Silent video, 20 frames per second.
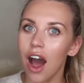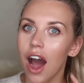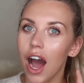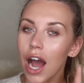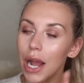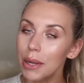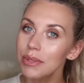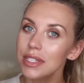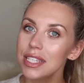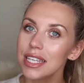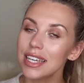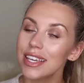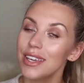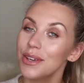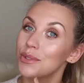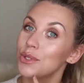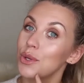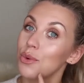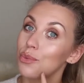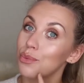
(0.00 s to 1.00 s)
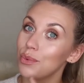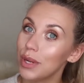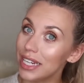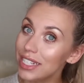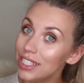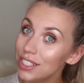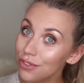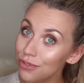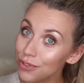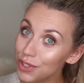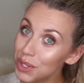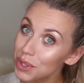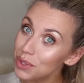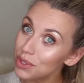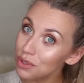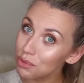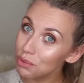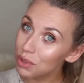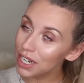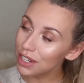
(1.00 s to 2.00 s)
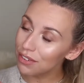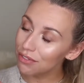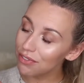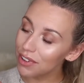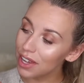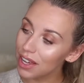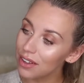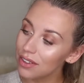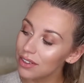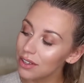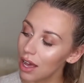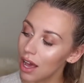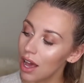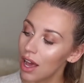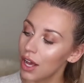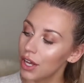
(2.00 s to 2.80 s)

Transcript: I was thinking it was a reed diffuser refill